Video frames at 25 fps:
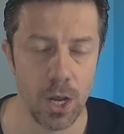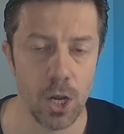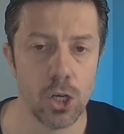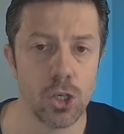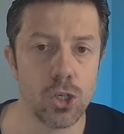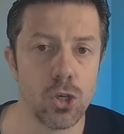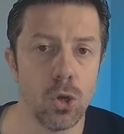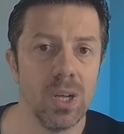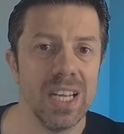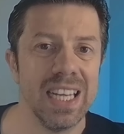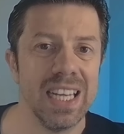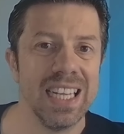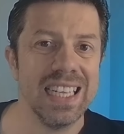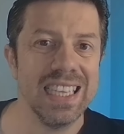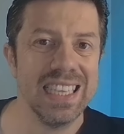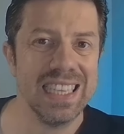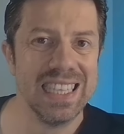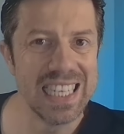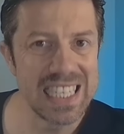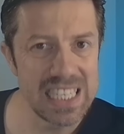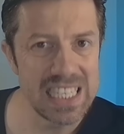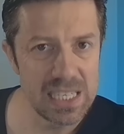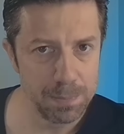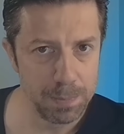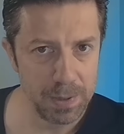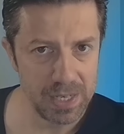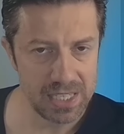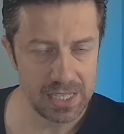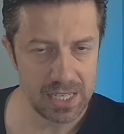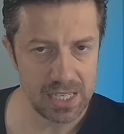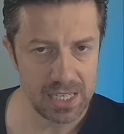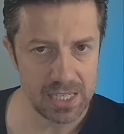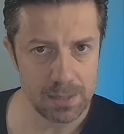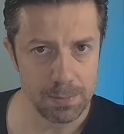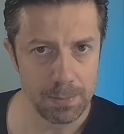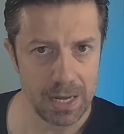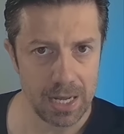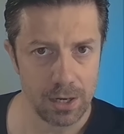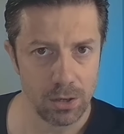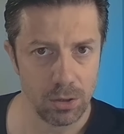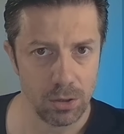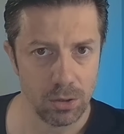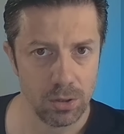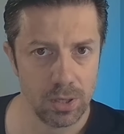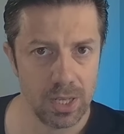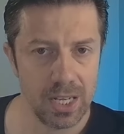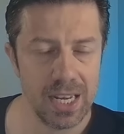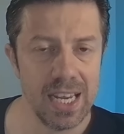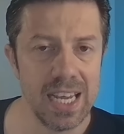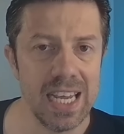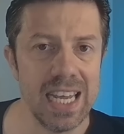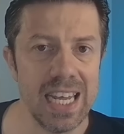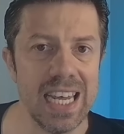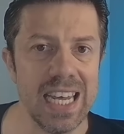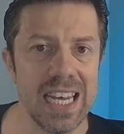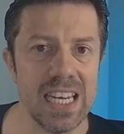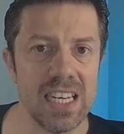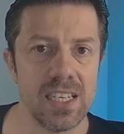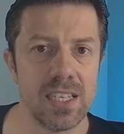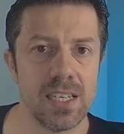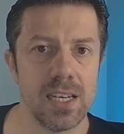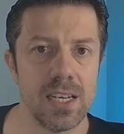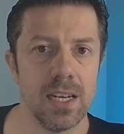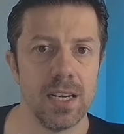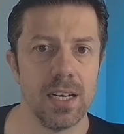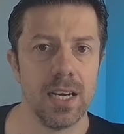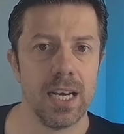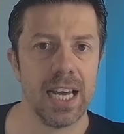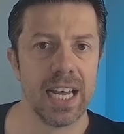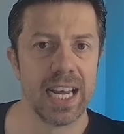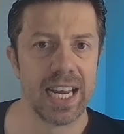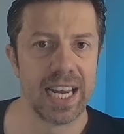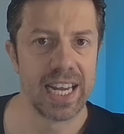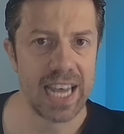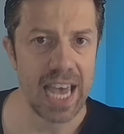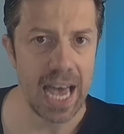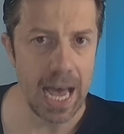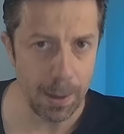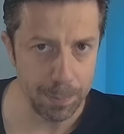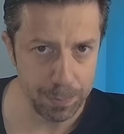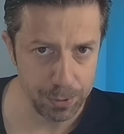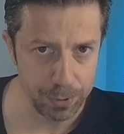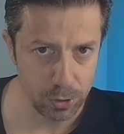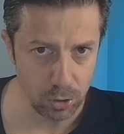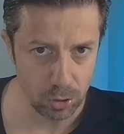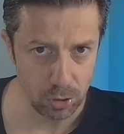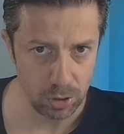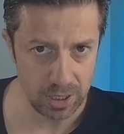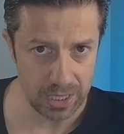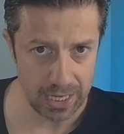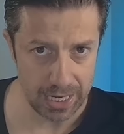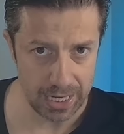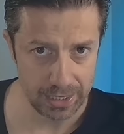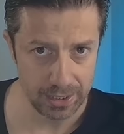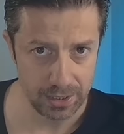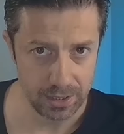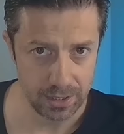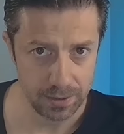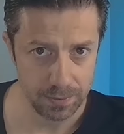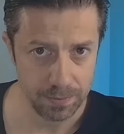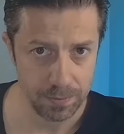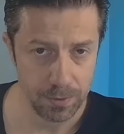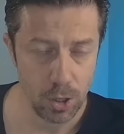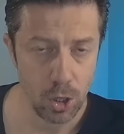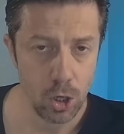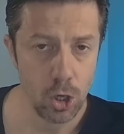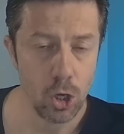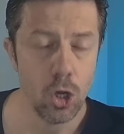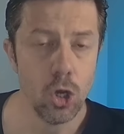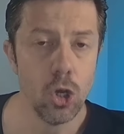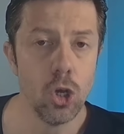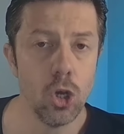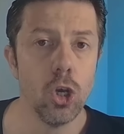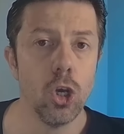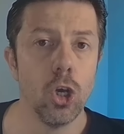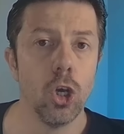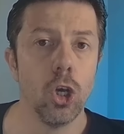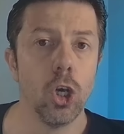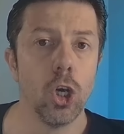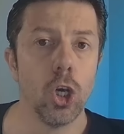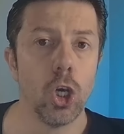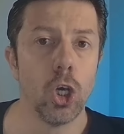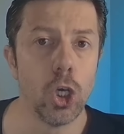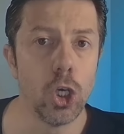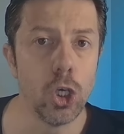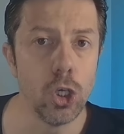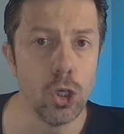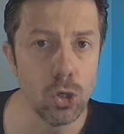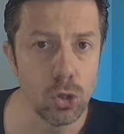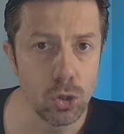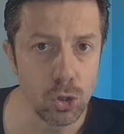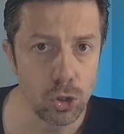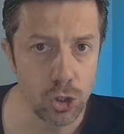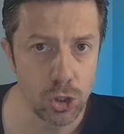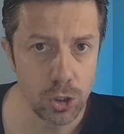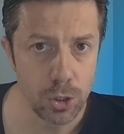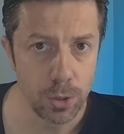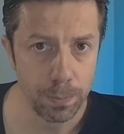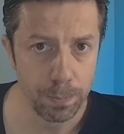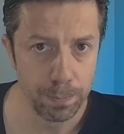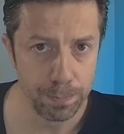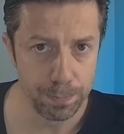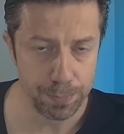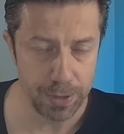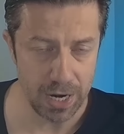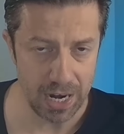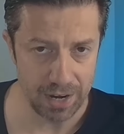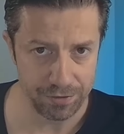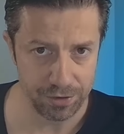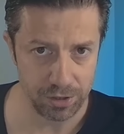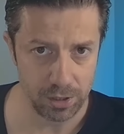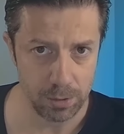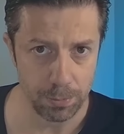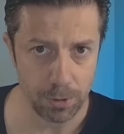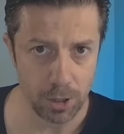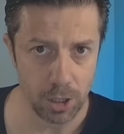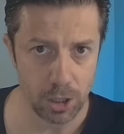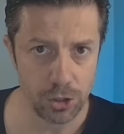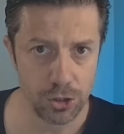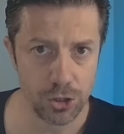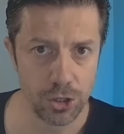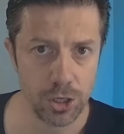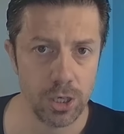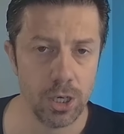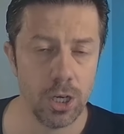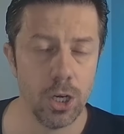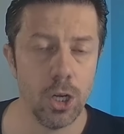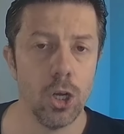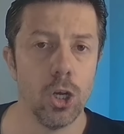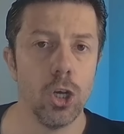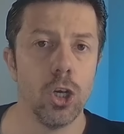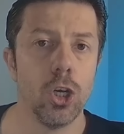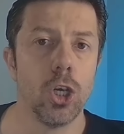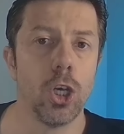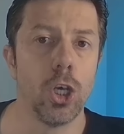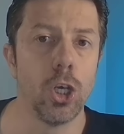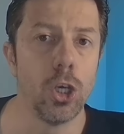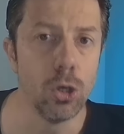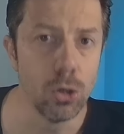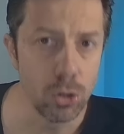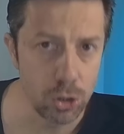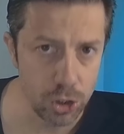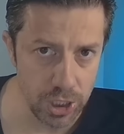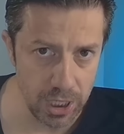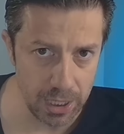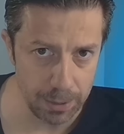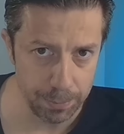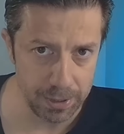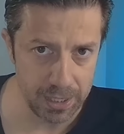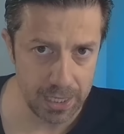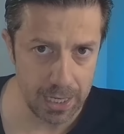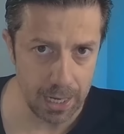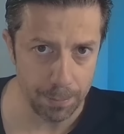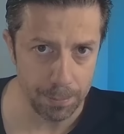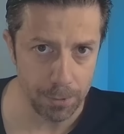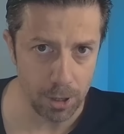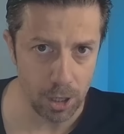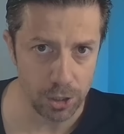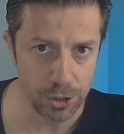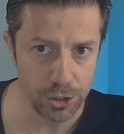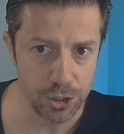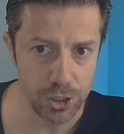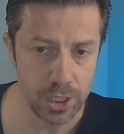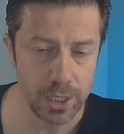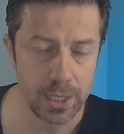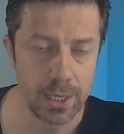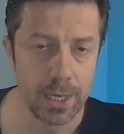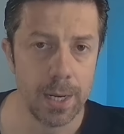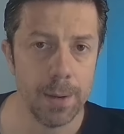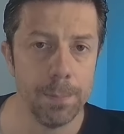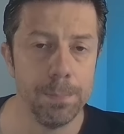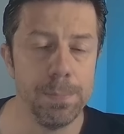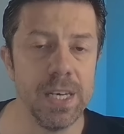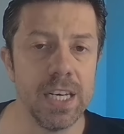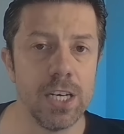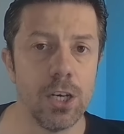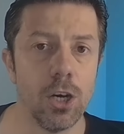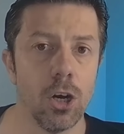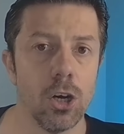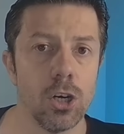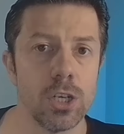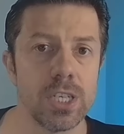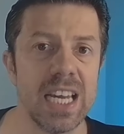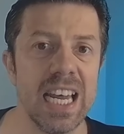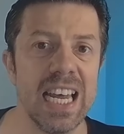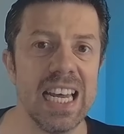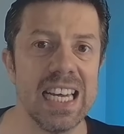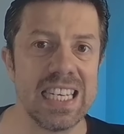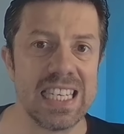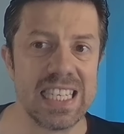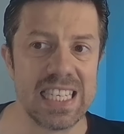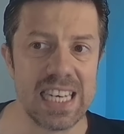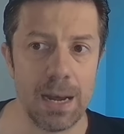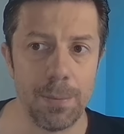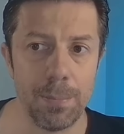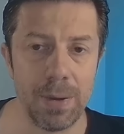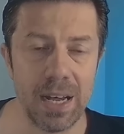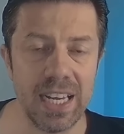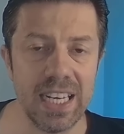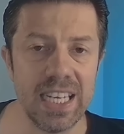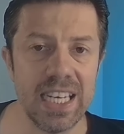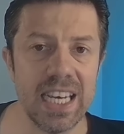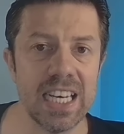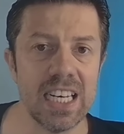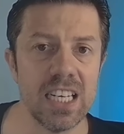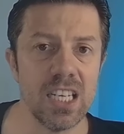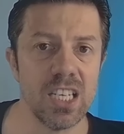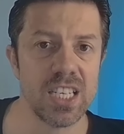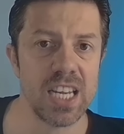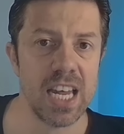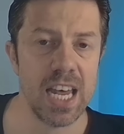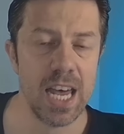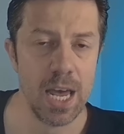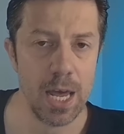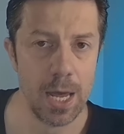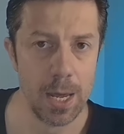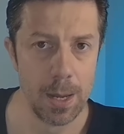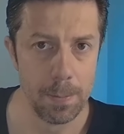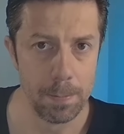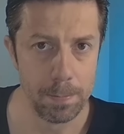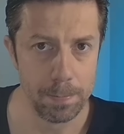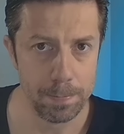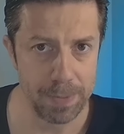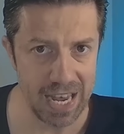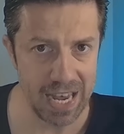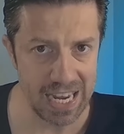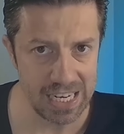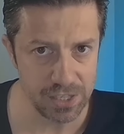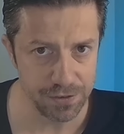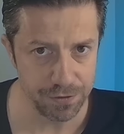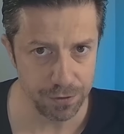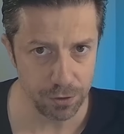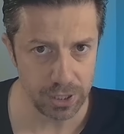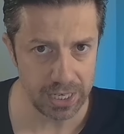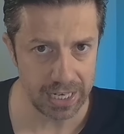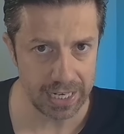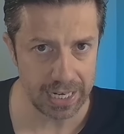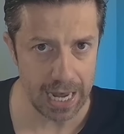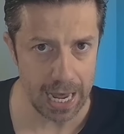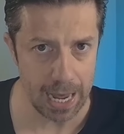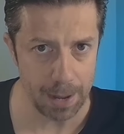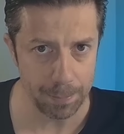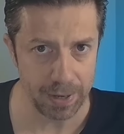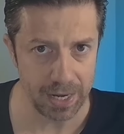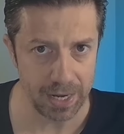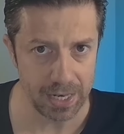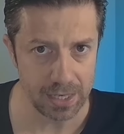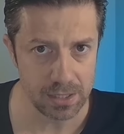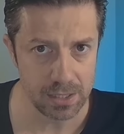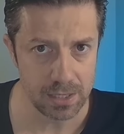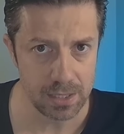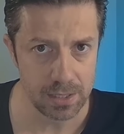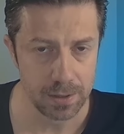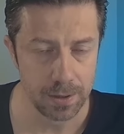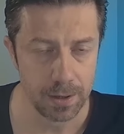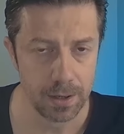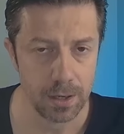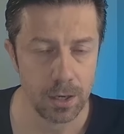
So this business model is capital light, huge profit margin, huge EBITDA margin, because somebody else pays for the CapEx,